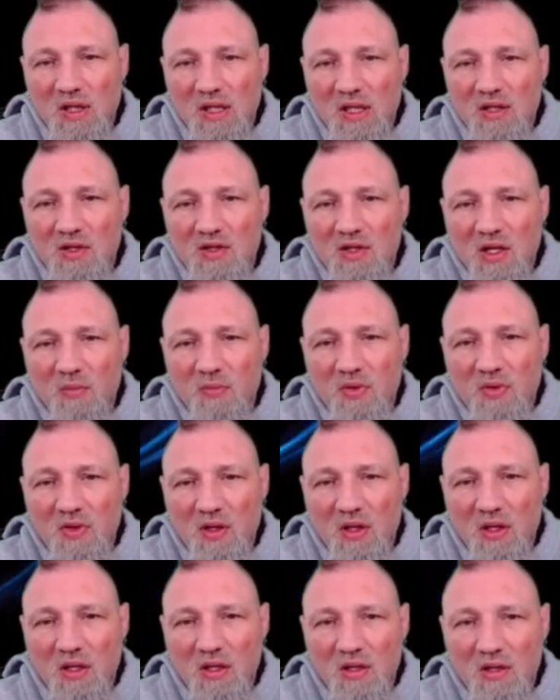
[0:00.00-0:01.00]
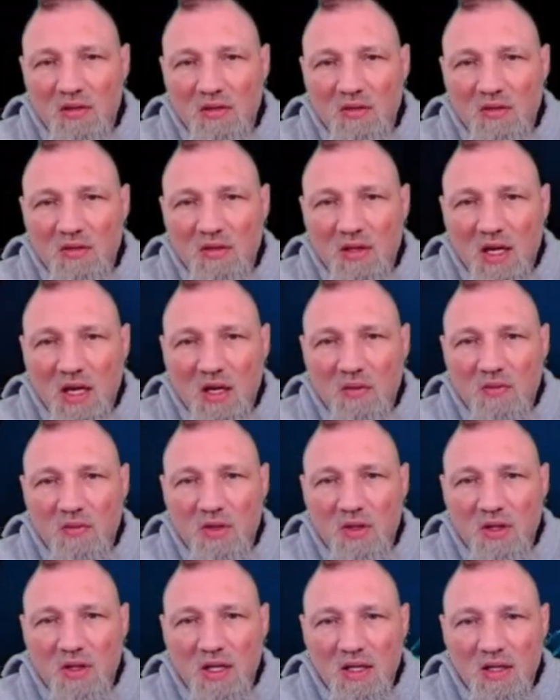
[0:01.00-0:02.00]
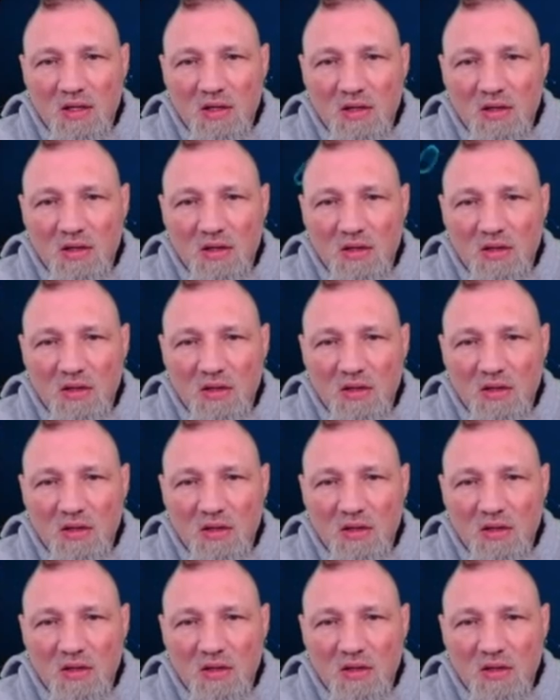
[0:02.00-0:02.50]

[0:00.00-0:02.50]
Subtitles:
any champion you get, however you get it.